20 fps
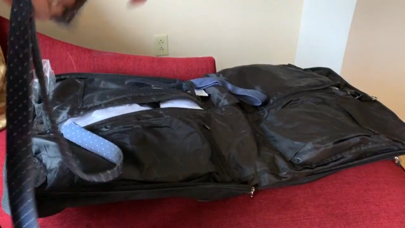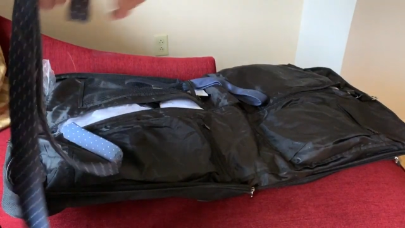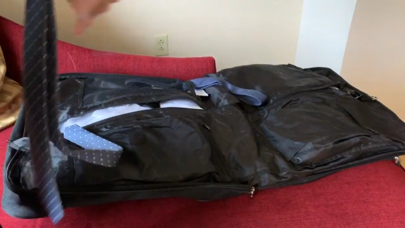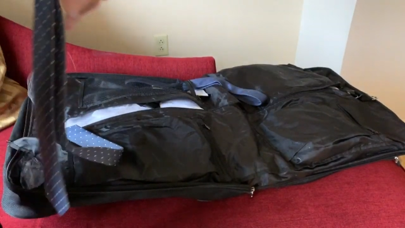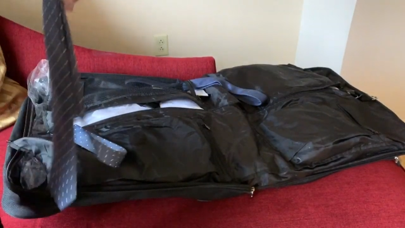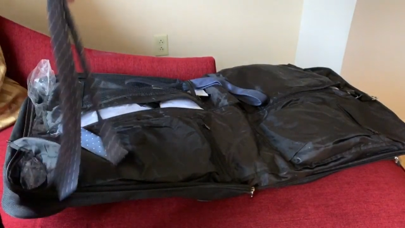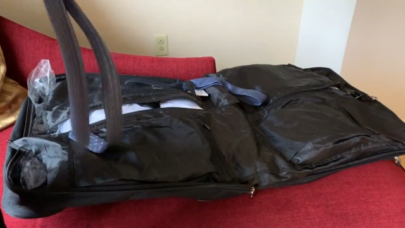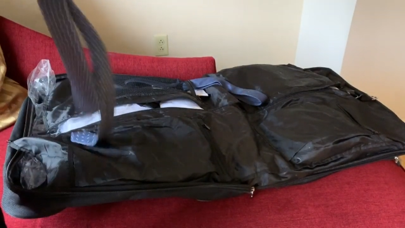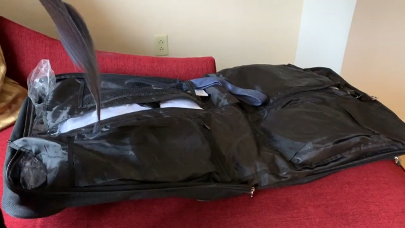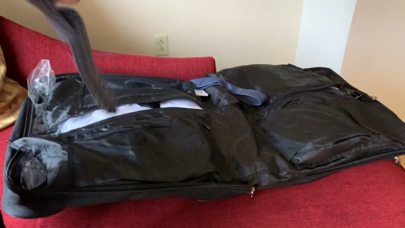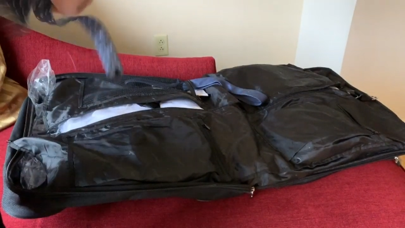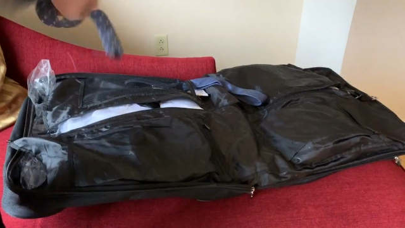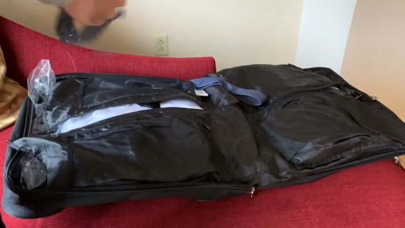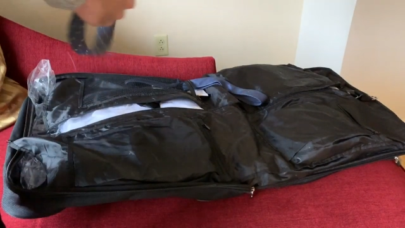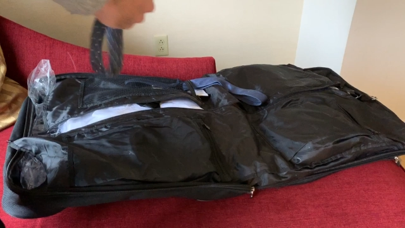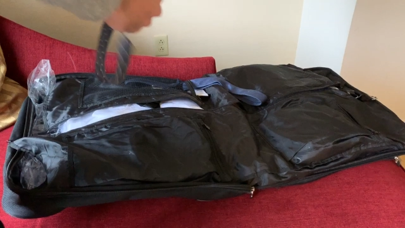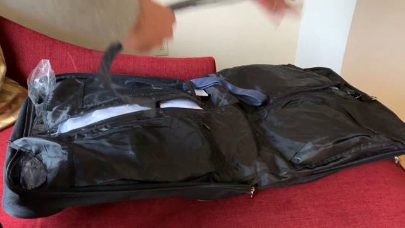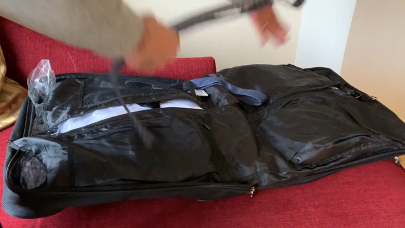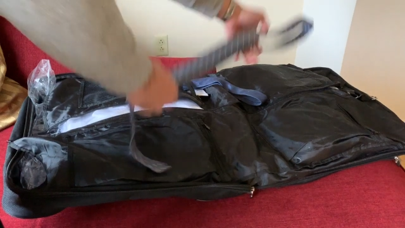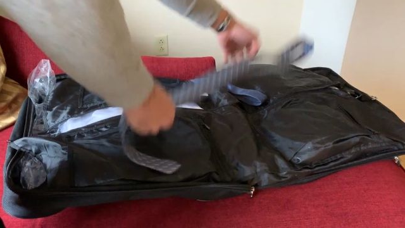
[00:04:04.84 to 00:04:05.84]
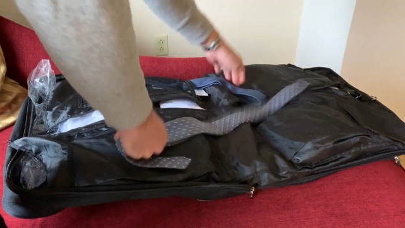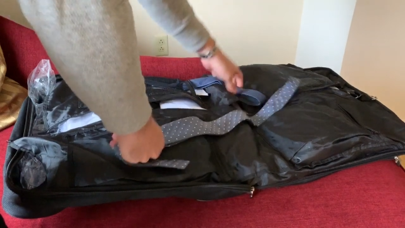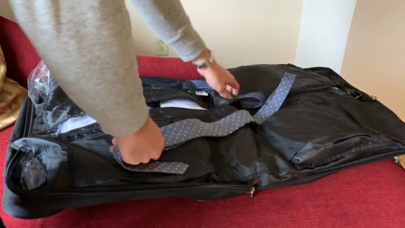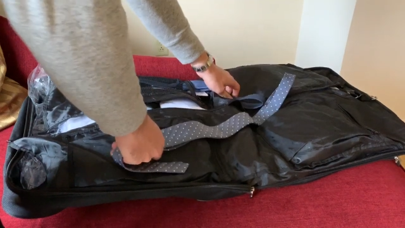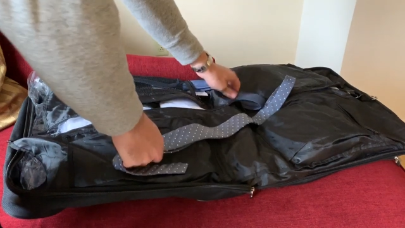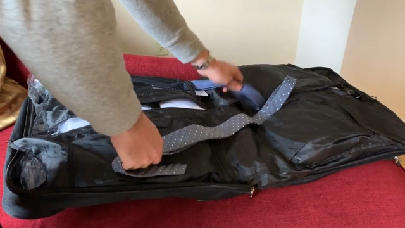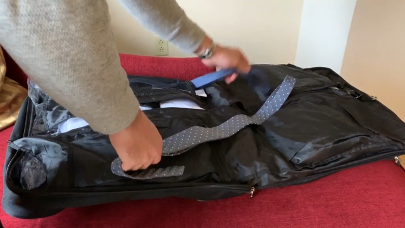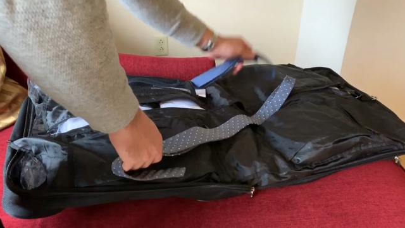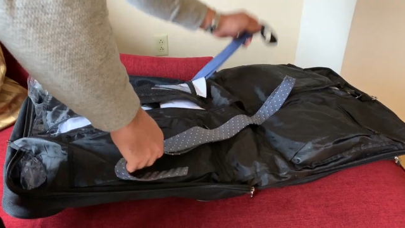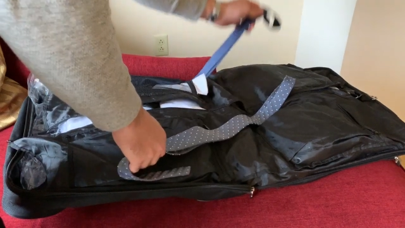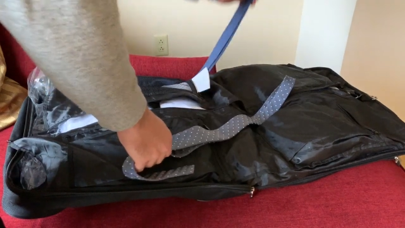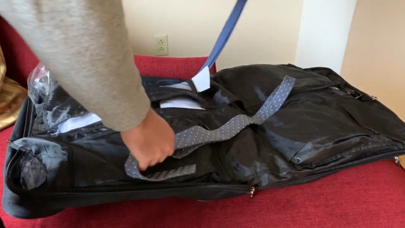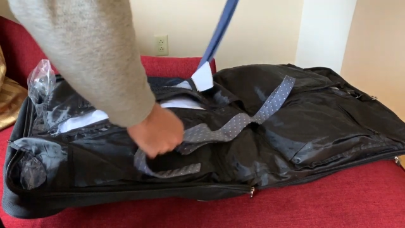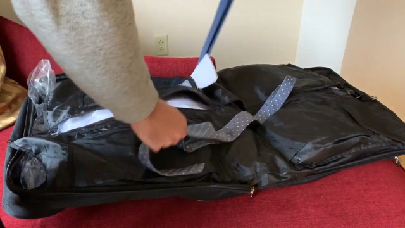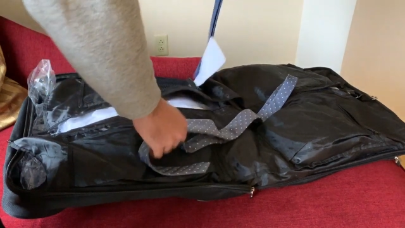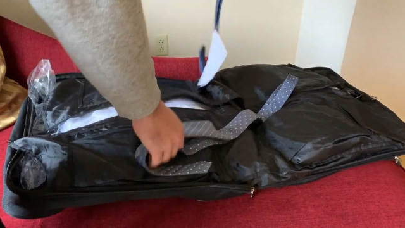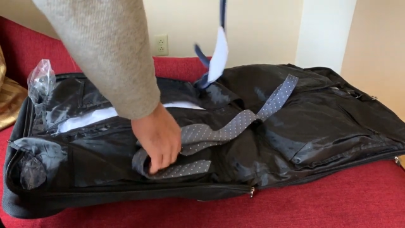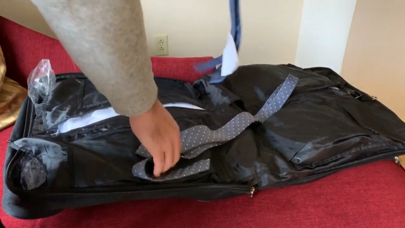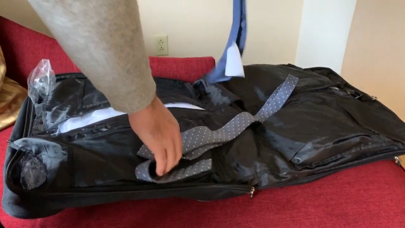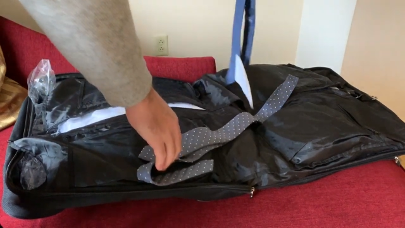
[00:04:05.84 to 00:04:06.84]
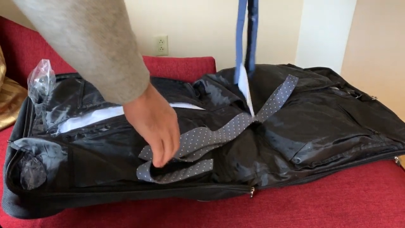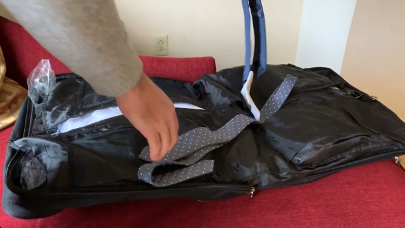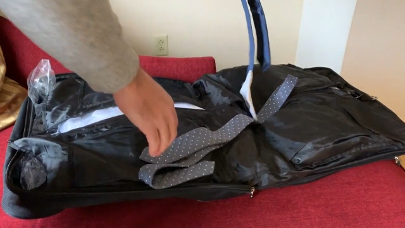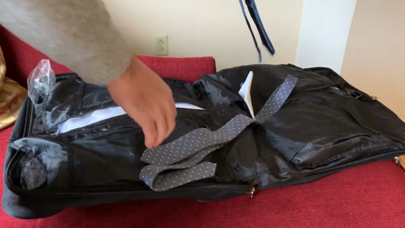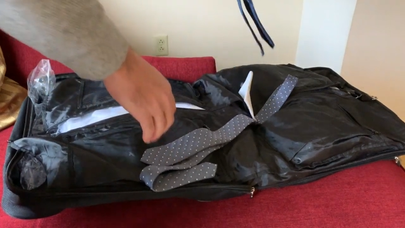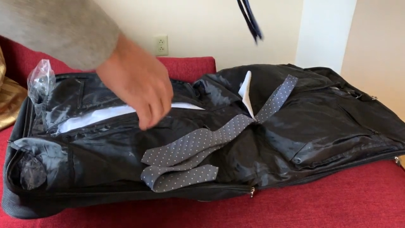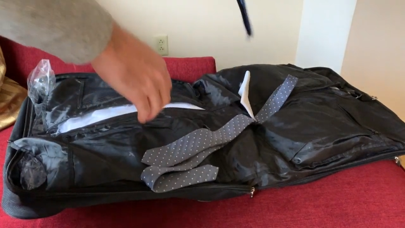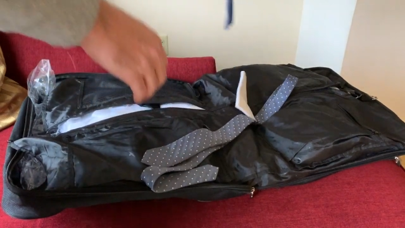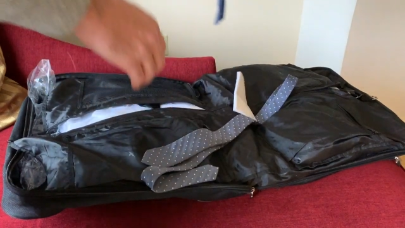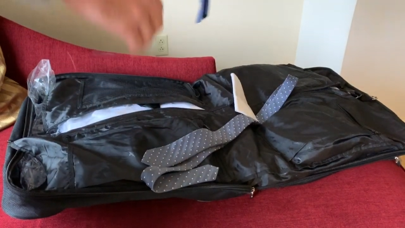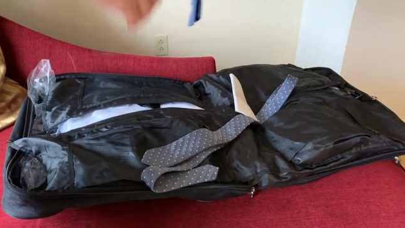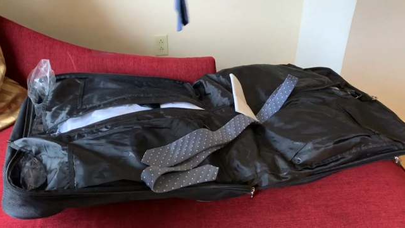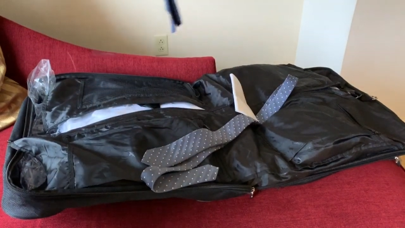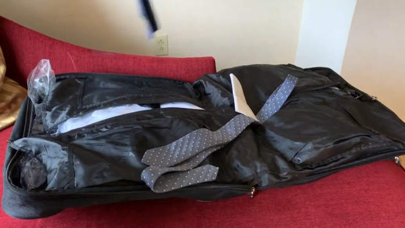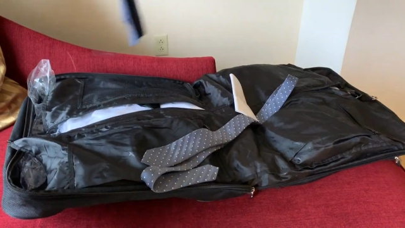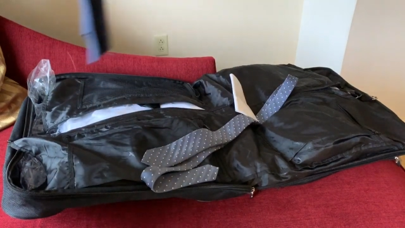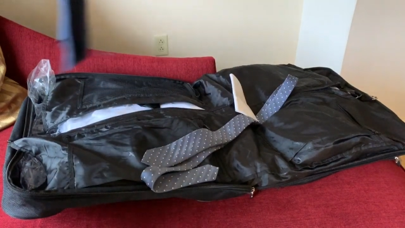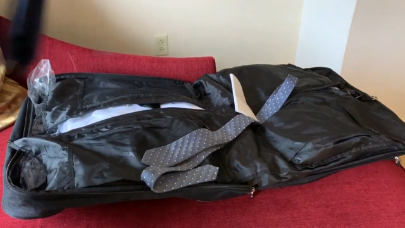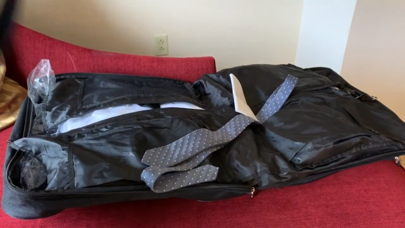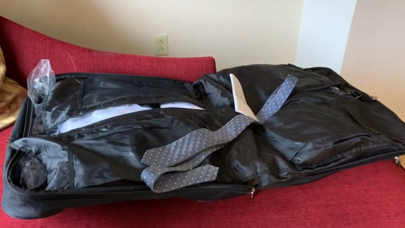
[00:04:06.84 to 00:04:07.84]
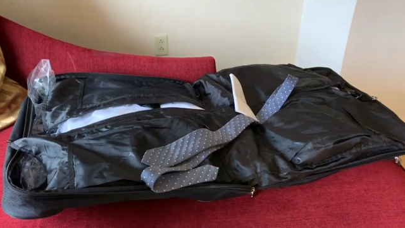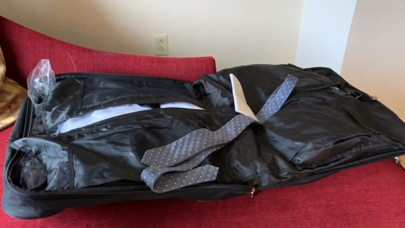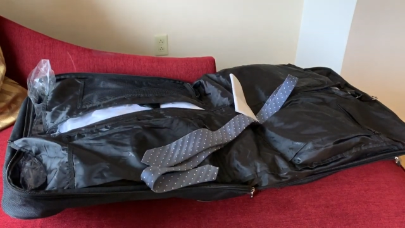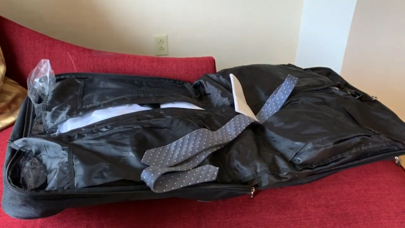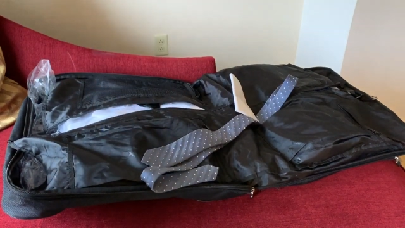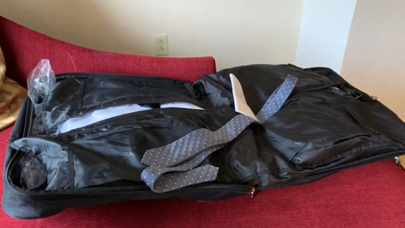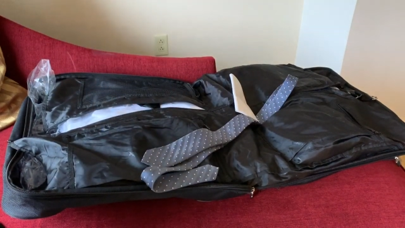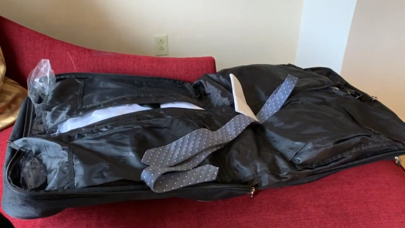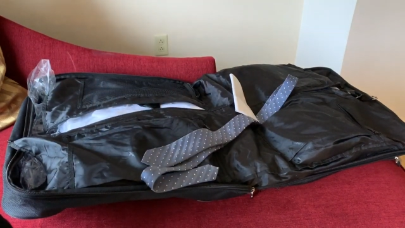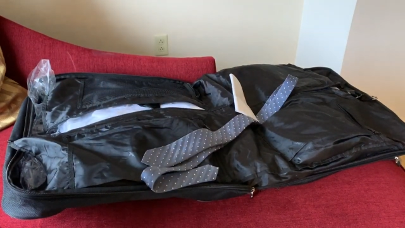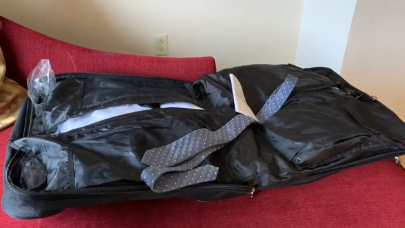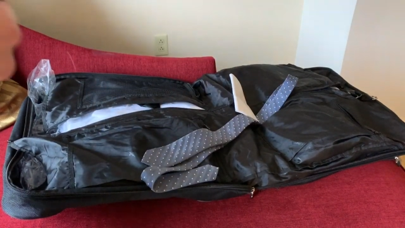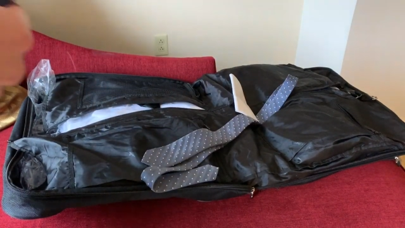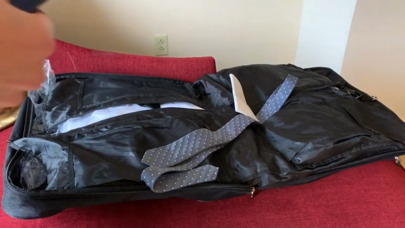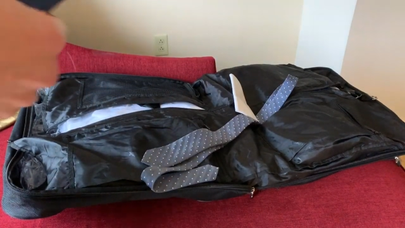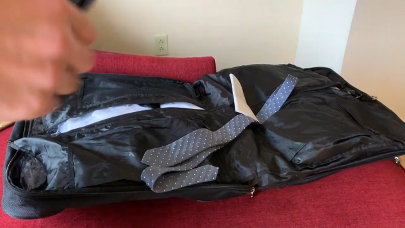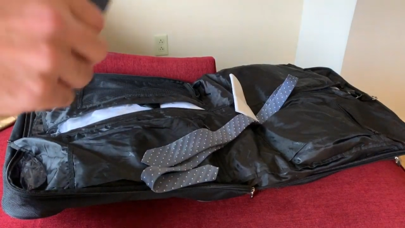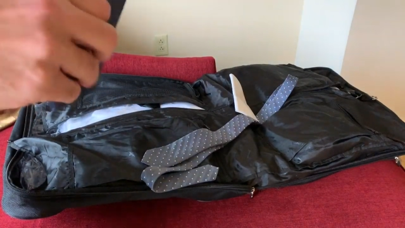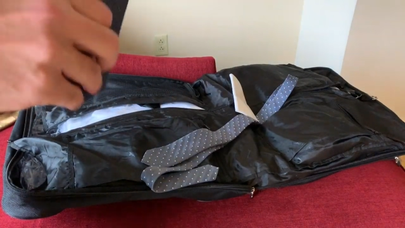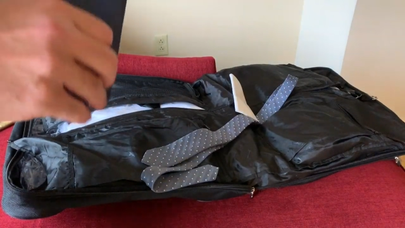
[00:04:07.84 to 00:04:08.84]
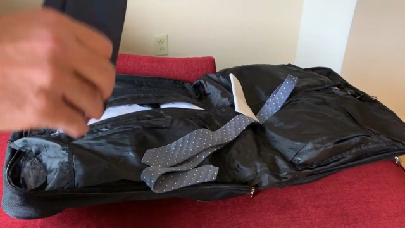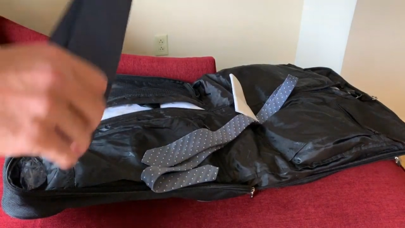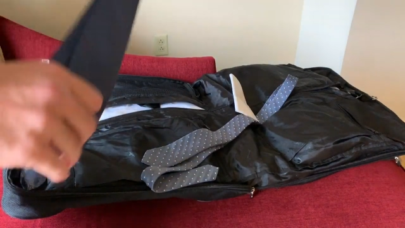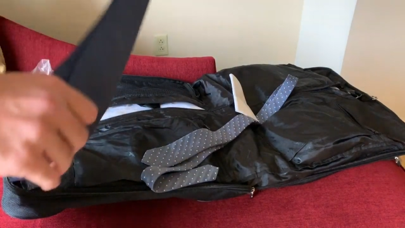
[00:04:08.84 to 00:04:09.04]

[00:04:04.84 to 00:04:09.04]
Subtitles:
[unreadable: no face in view]